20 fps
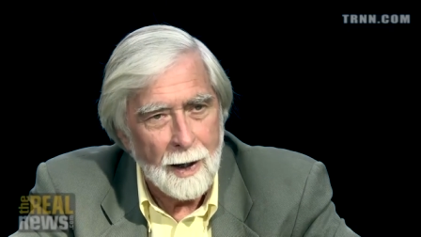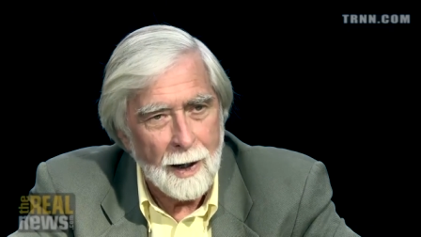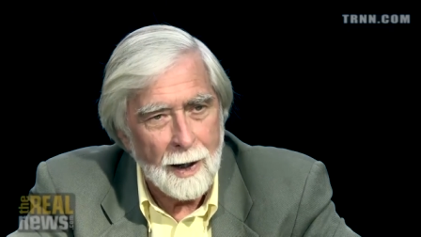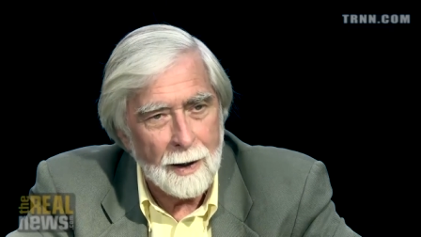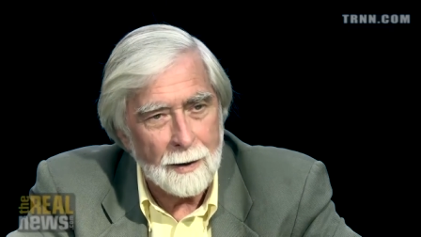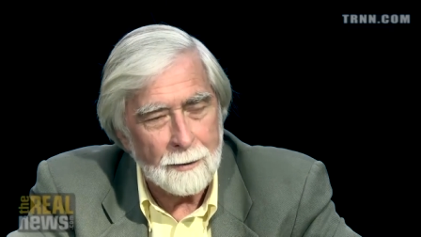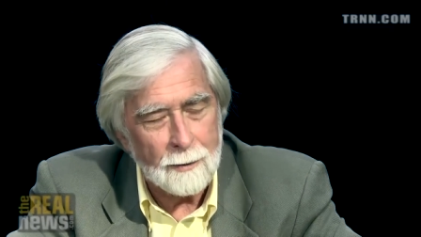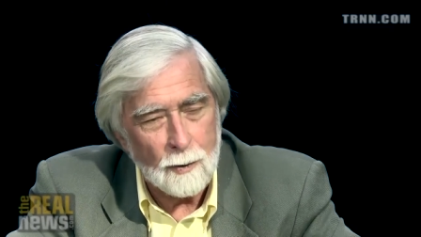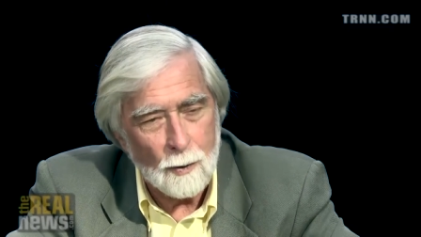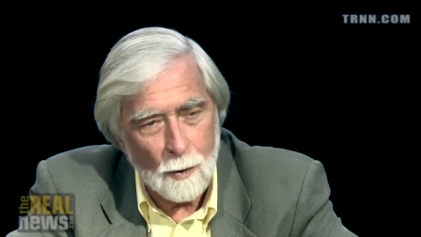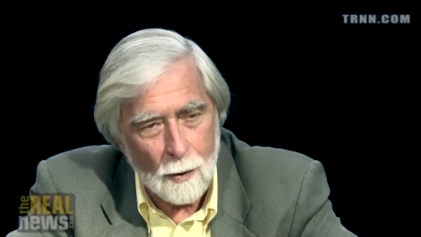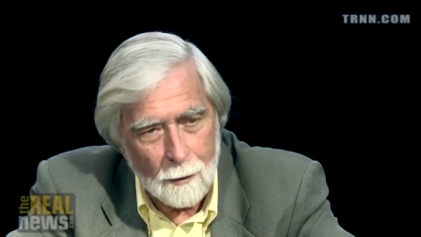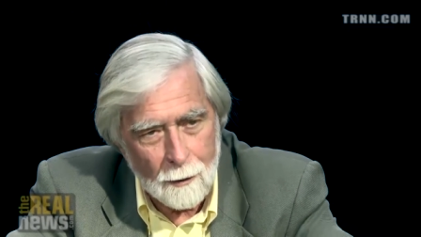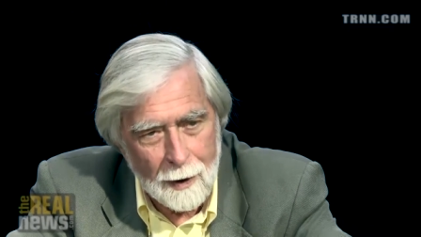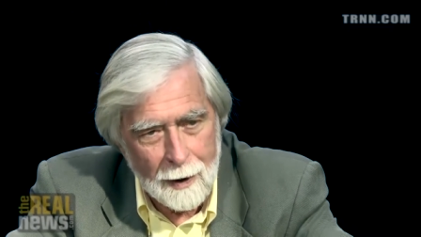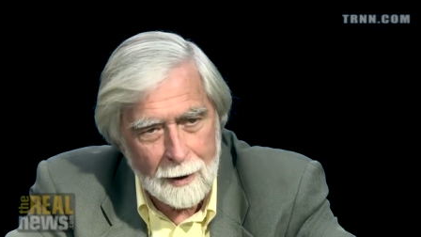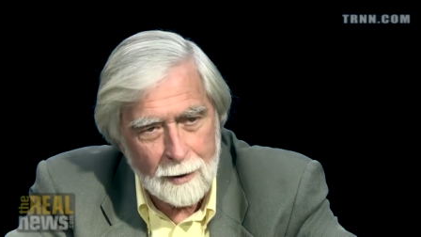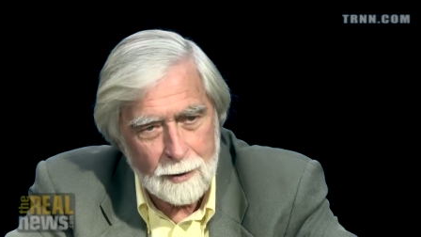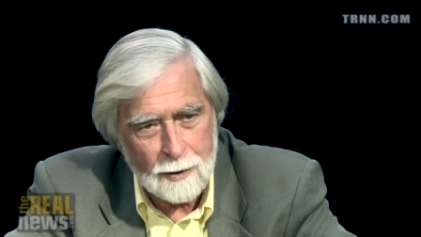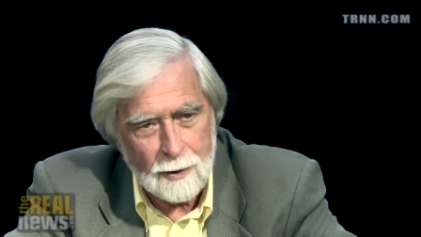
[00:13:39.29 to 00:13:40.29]
And your
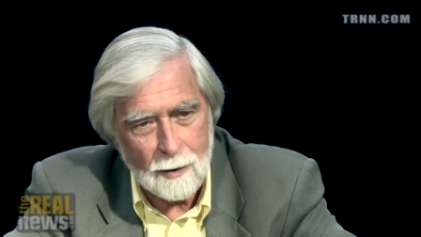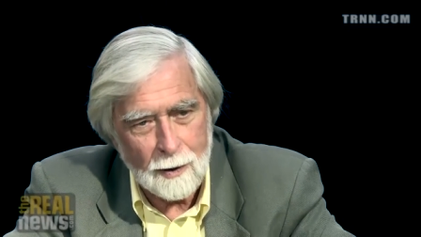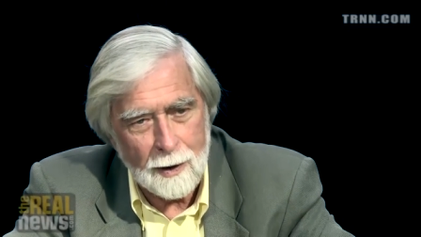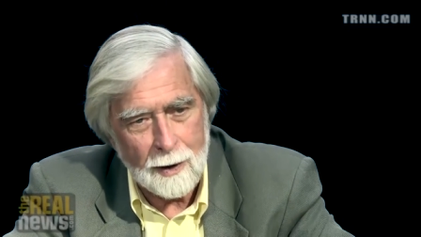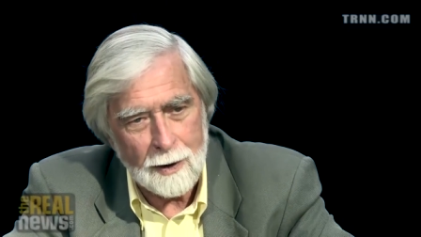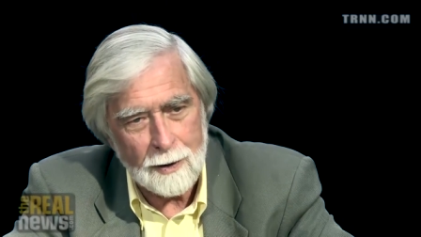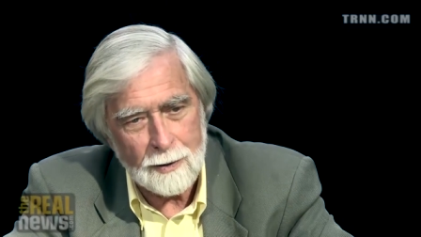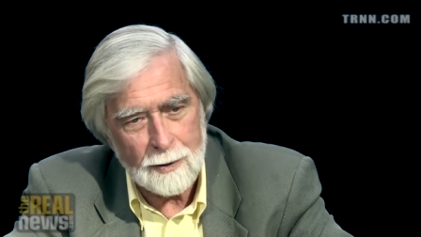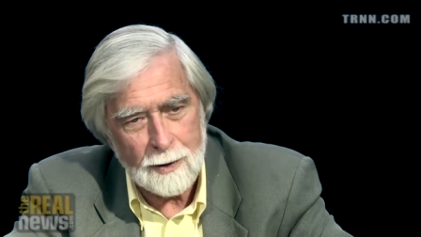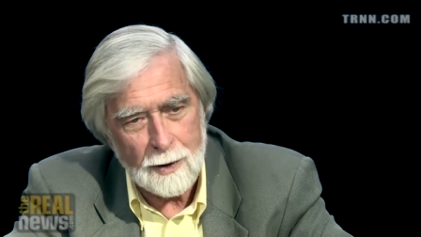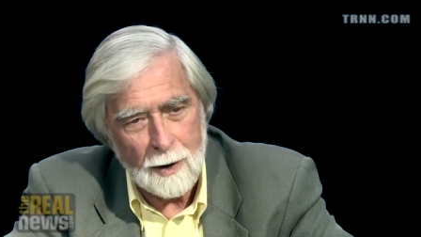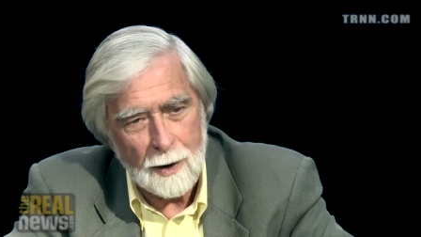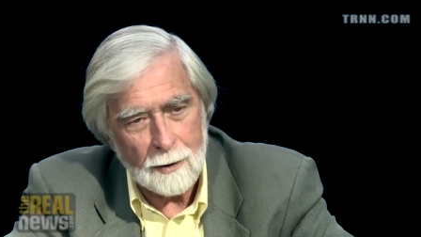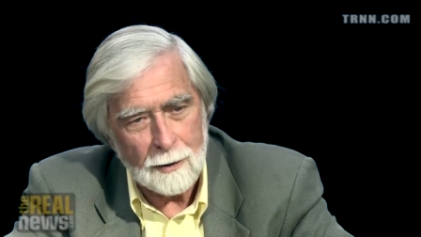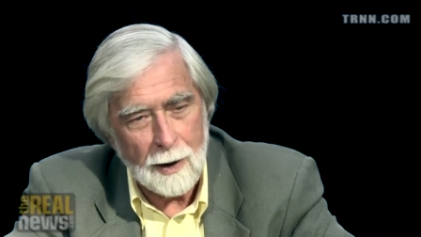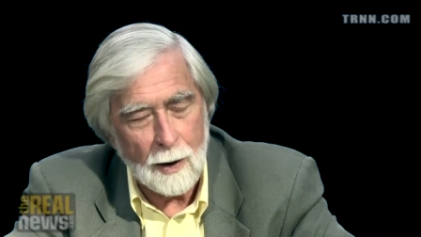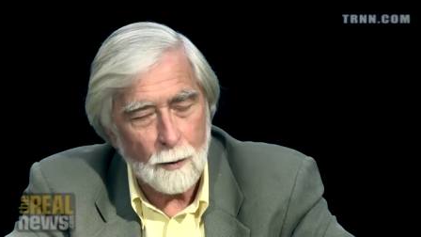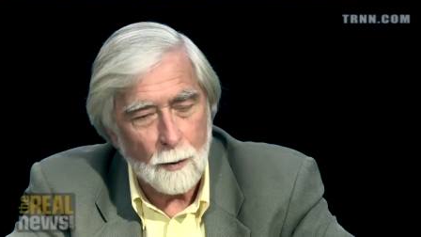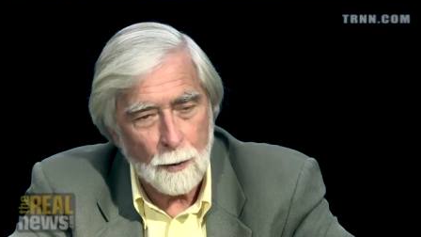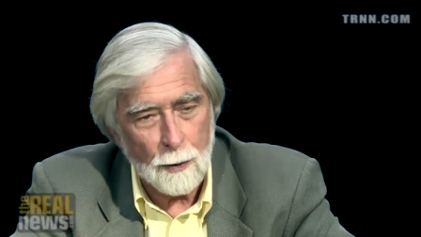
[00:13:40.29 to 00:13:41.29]
answer is
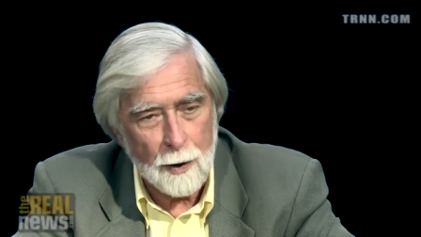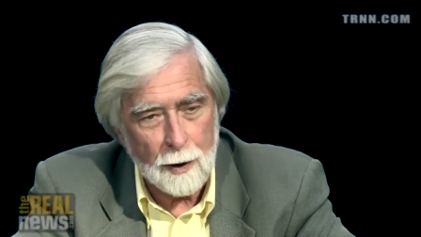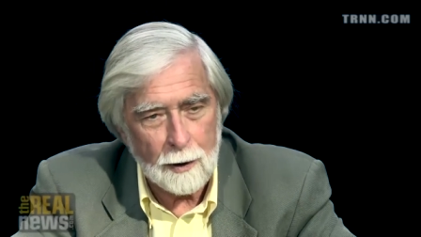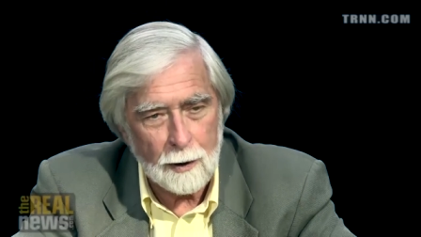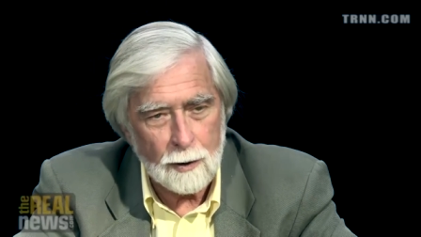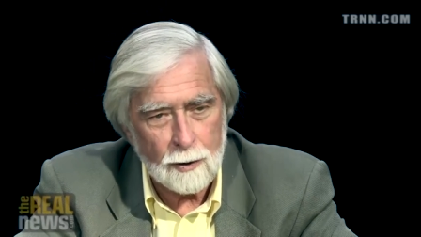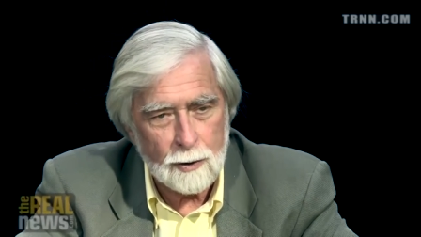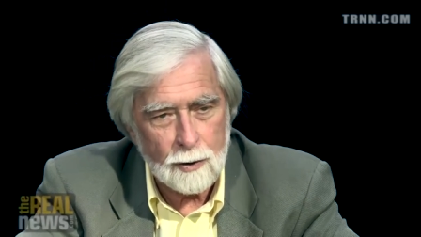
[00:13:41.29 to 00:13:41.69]
they were thinking